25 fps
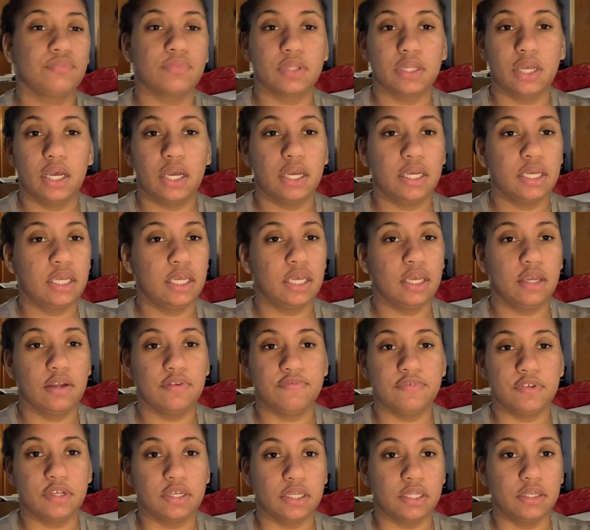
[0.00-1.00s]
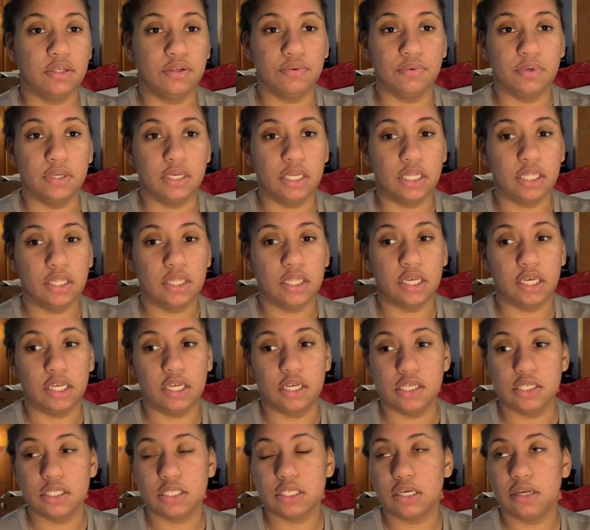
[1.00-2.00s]
I can't fucking do anything
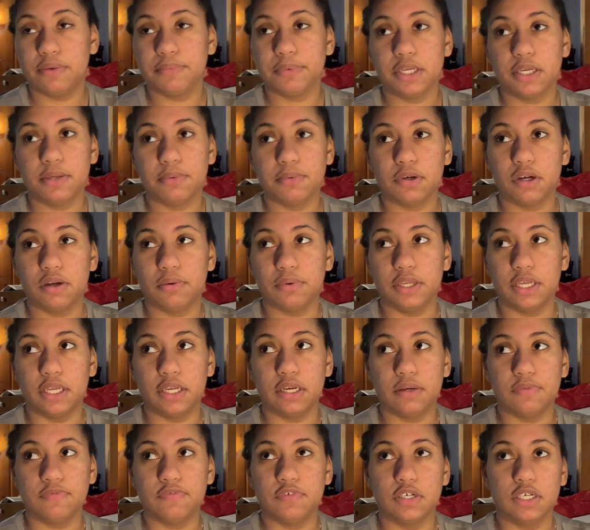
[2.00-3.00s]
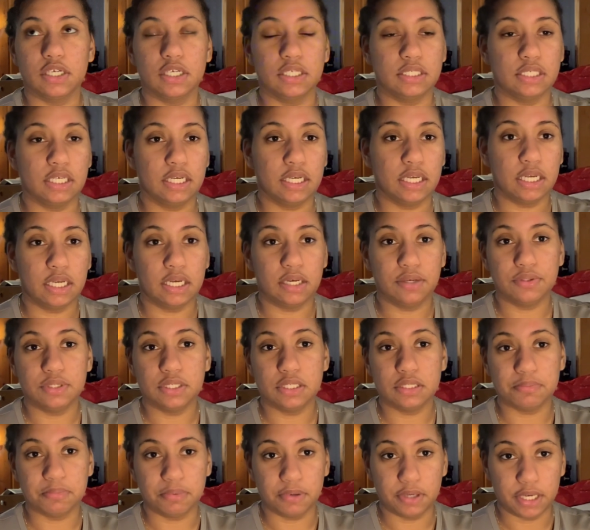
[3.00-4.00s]
else and I'm gonna probably end up fucking taking out
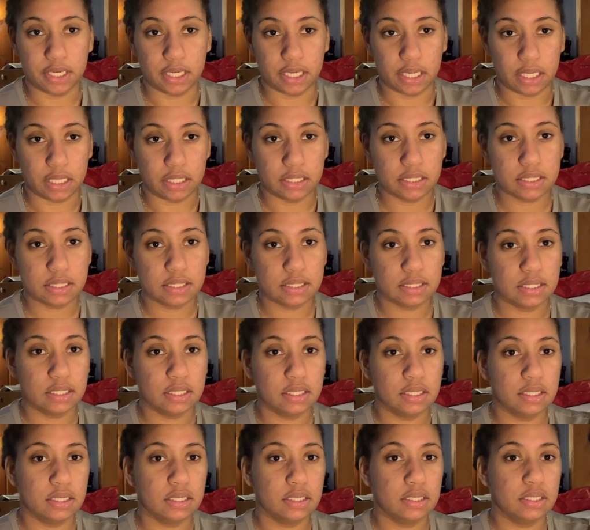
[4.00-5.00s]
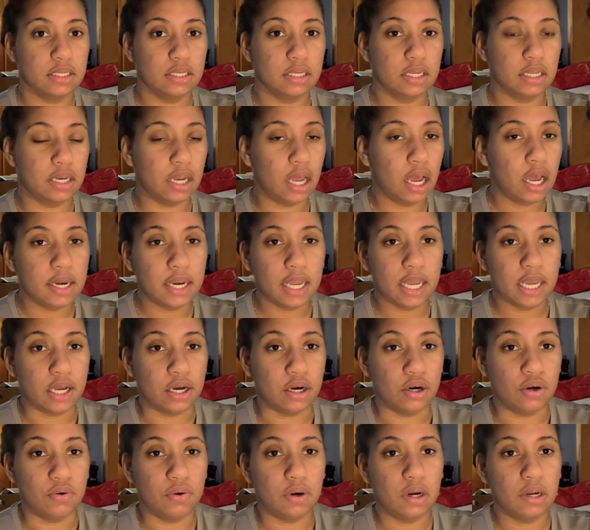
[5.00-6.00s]
these braids not
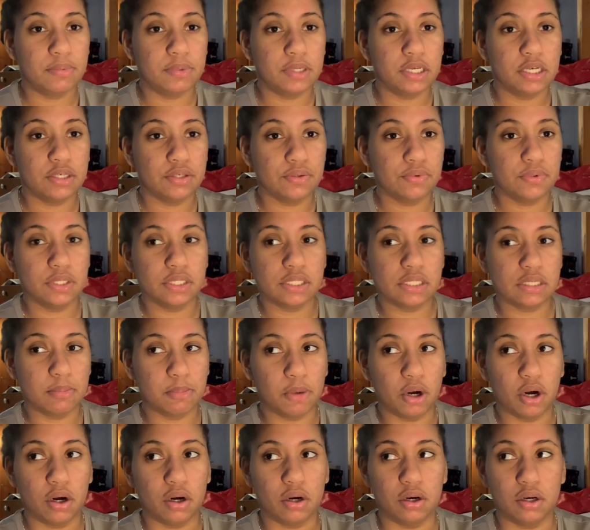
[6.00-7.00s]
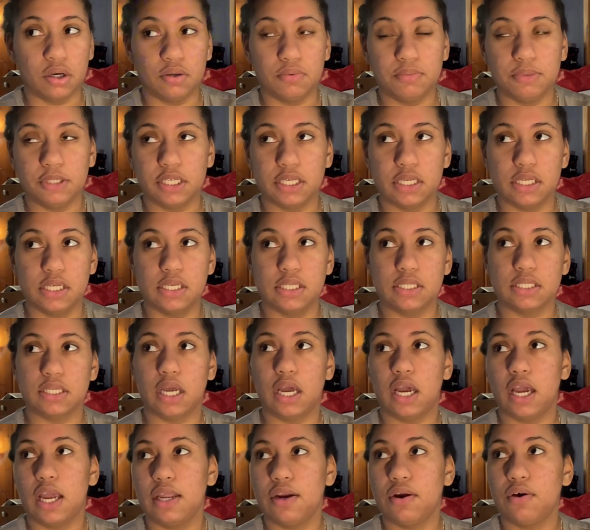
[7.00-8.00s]
now I'm gonna do it tomorrow because
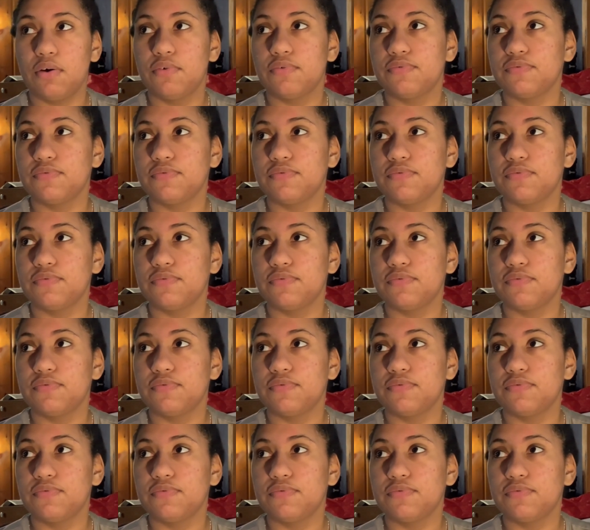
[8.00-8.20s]
I don't